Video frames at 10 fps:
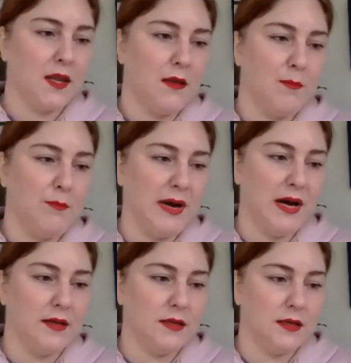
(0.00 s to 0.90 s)

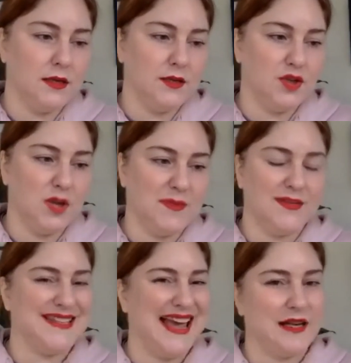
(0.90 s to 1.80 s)
But in terms of
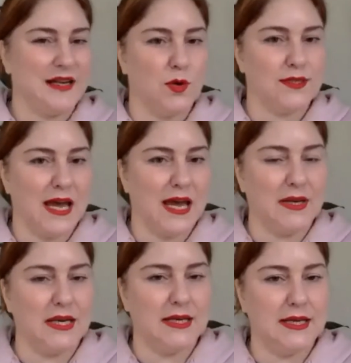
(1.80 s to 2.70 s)
exactly what's
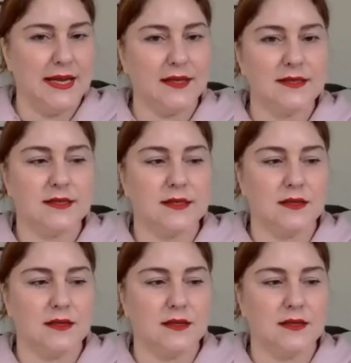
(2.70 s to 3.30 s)
happening next,